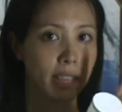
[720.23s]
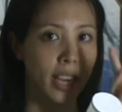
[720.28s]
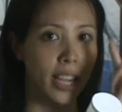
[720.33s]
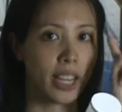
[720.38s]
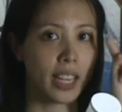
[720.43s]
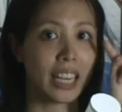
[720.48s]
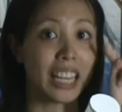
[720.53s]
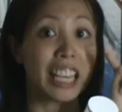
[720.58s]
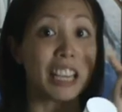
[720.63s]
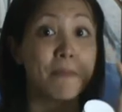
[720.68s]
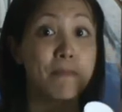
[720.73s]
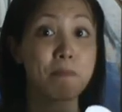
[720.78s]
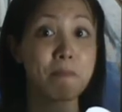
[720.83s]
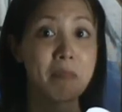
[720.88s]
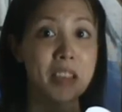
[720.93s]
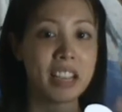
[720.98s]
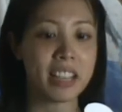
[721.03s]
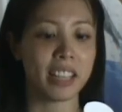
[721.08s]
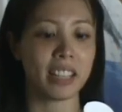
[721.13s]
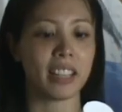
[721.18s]
skin
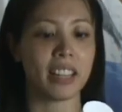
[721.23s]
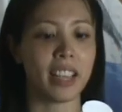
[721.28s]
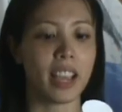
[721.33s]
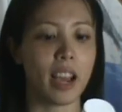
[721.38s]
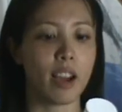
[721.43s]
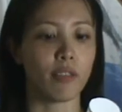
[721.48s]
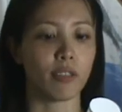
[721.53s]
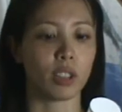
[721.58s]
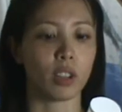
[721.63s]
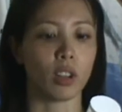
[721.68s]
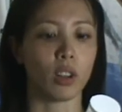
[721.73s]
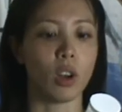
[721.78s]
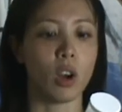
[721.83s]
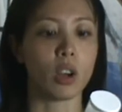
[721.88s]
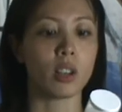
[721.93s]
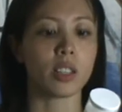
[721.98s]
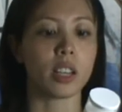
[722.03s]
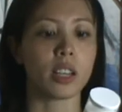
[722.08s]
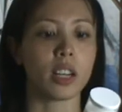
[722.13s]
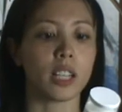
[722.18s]
immediately after
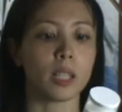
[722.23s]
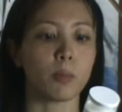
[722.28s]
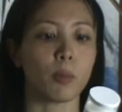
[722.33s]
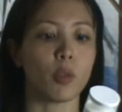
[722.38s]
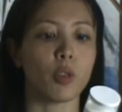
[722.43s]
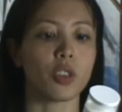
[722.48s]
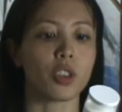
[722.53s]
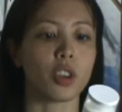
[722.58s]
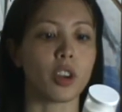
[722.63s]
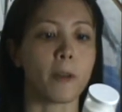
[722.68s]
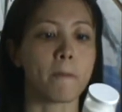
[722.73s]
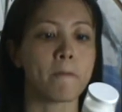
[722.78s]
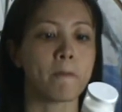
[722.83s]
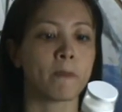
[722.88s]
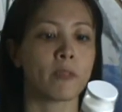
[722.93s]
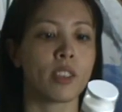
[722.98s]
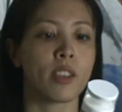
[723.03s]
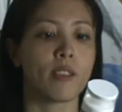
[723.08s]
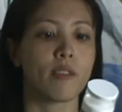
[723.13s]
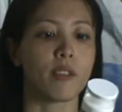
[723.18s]
long sun exposure
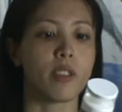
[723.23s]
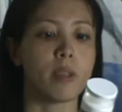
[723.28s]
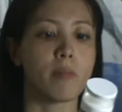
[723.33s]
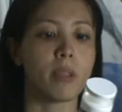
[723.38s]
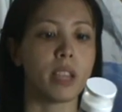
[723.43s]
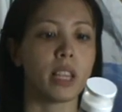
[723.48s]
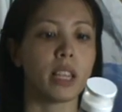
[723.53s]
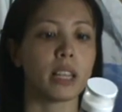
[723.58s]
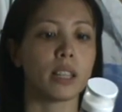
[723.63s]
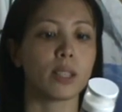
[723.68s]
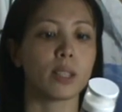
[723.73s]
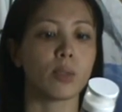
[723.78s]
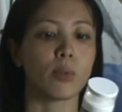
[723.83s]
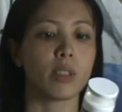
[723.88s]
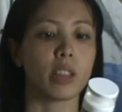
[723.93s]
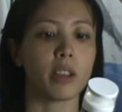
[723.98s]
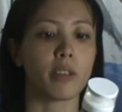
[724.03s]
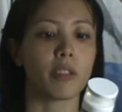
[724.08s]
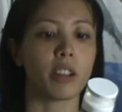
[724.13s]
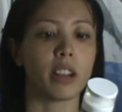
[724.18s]
for immediate
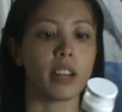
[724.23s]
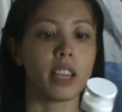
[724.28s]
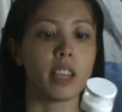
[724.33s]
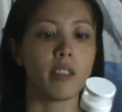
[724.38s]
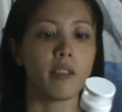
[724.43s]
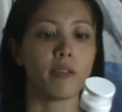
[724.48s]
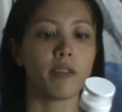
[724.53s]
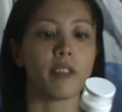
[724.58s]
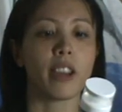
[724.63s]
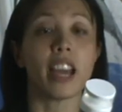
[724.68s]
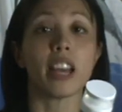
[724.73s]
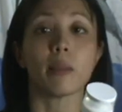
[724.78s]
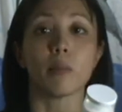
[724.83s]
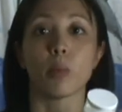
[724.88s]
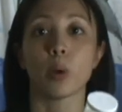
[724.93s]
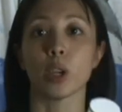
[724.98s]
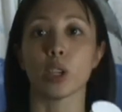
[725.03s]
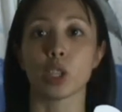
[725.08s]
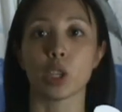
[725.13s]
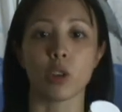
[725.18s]
soothing relief and
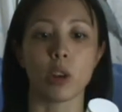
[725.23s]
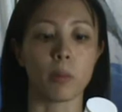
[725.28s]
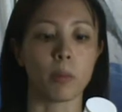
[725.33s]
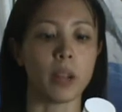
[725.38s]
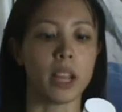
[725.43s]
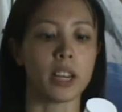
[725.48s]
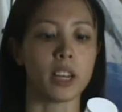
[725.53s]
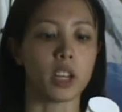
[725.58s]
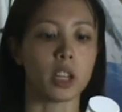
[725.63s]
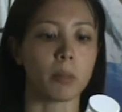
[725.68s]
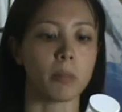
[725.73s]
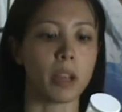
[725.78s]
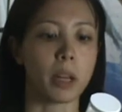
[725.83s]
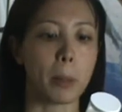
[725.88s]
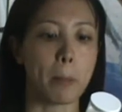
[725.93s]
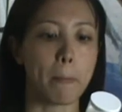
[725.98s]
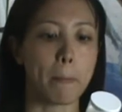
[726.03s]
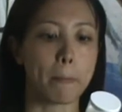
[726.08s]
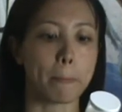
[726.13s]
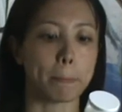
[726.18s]
moisture
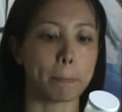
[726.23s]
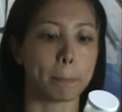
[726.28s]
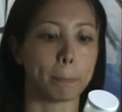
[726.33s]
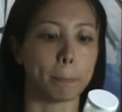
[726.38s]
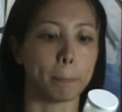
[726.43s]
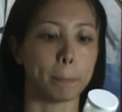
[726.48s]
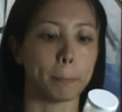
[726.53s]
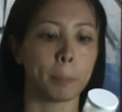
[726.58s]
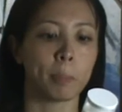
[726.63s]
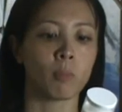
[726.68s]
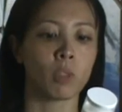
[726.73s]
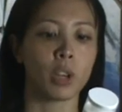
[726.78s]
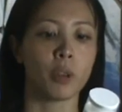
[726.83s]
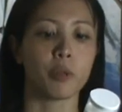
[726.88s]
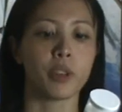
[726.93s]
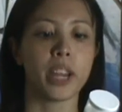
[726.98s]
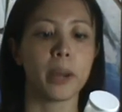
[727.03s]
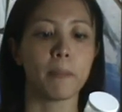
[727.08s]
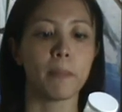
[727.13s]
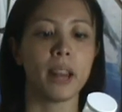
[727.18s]
replenishment.
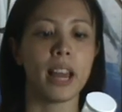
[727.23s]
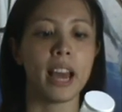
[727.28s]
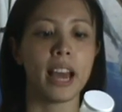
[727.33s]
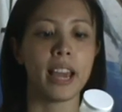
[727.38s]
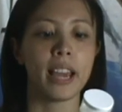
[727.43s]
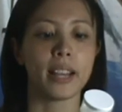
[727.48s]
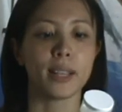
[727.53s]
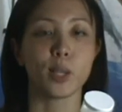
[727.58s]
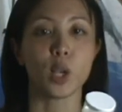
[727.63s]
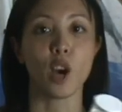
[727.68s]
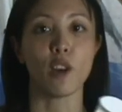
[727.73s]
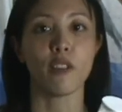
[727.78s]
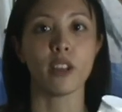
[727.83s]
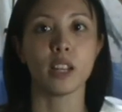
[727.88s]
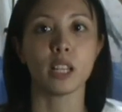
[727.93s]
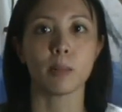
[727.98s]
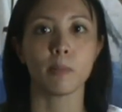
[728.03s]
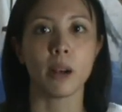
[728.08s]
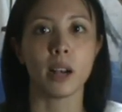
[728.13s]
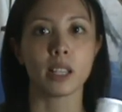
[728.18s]
Reapply as
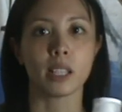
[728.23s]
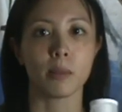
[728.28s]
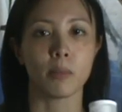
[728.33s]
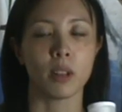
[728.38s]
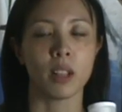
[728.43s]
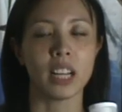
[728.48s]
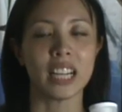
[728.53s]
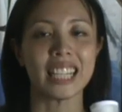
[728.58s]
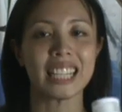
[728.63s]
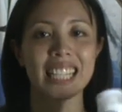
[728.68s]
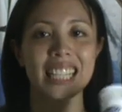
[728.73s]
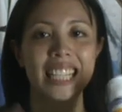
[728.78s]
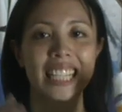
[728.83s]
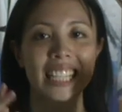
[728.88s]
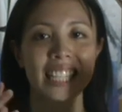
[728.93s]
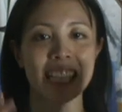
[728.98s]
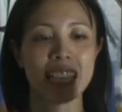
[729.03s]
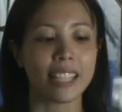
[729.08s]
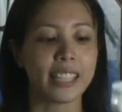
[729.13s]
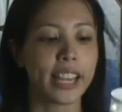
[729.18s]
often as possible
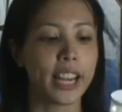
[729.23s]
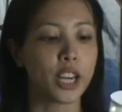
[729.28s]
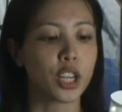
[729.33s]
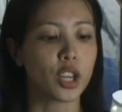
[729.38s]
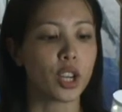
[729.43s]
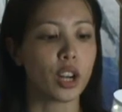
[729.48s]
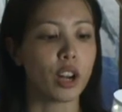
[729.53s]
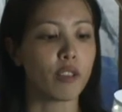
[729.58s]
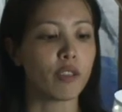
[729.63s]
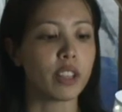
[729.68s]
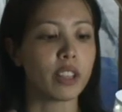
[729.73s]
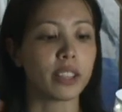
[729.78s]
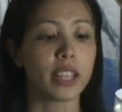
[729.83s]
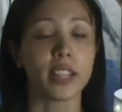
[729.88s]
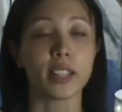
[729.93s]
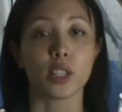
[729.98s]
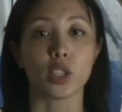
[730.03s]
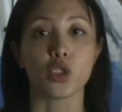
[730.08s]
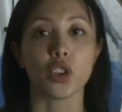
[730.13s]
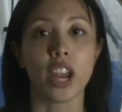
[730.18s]
until sensation of
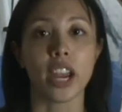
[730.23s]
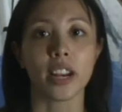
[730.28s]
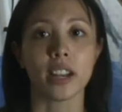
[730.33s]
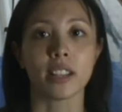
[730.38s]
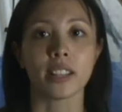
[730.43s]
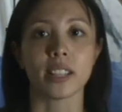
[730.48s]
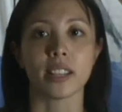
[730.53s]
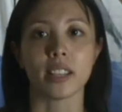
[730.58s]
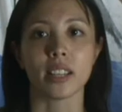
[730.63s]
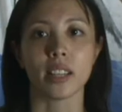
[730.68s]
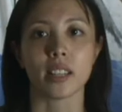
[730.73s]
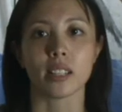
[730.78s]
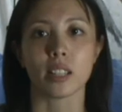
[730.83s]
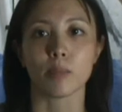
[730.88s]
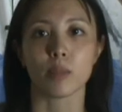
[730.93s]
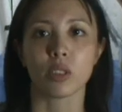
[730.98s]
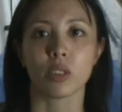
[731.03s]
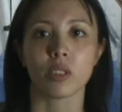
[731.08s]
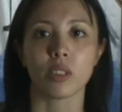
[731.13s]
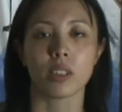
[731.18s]
intense dryness and heat
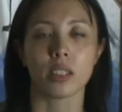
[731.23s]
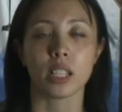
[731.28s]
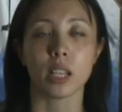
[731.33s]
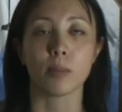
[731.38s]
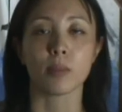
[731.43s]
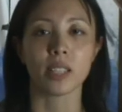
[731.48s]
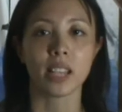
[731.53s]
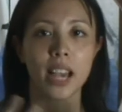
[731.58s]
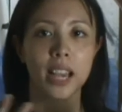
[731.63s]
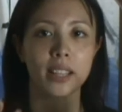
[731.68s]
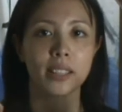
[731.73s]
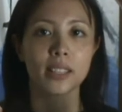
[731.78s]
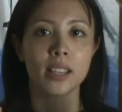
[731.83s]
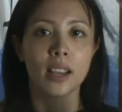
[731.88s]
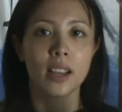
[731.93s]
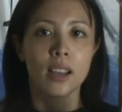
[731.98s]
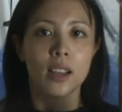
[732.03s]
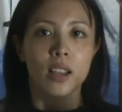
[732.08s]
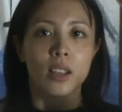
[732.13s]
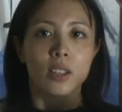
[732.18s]
subsides.
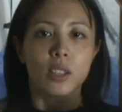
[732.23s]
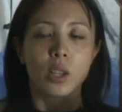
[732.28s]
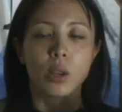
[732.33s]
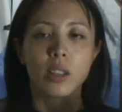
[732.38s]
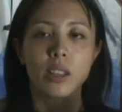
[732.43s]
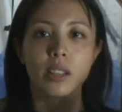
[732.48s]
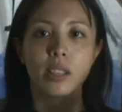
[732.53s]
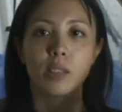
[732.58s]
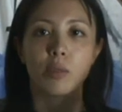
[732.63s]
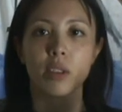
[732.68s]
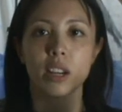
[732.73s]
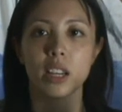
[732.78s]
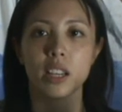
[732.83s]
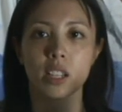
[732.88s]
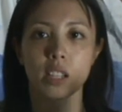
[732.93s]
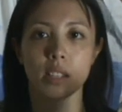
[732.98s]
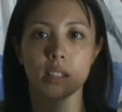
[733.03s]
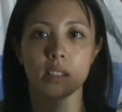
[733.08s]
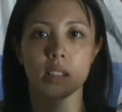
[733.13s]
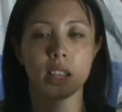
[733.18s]
So this is really
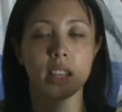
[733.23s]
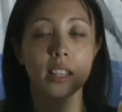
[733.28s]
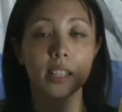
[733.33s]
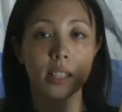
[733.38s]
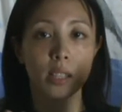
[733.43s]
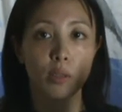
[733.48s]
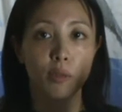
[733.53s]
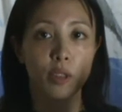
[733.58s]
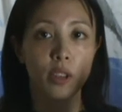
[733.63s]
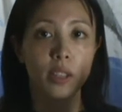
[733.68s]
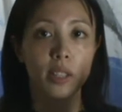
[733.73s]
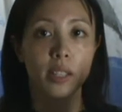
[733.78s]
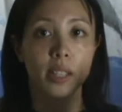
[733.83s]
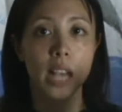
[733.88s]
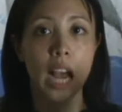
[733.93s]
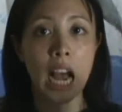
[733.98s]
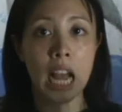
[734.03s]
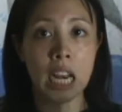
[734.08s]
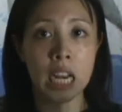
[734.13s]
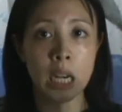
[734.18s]
this is for
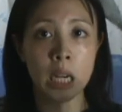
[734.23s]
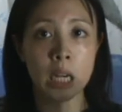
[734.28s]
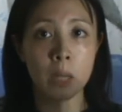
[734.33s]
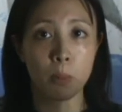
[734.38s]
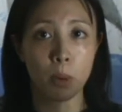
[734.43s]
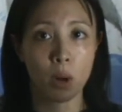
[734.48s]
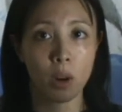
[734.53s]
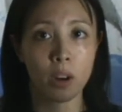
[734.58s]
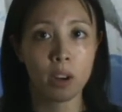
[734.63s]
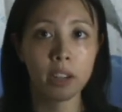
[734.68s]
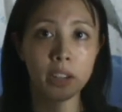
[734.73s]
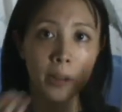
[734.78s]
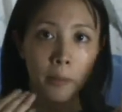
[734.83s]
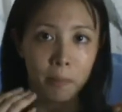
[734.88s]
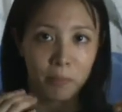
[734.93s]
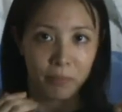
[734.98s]
sunburn,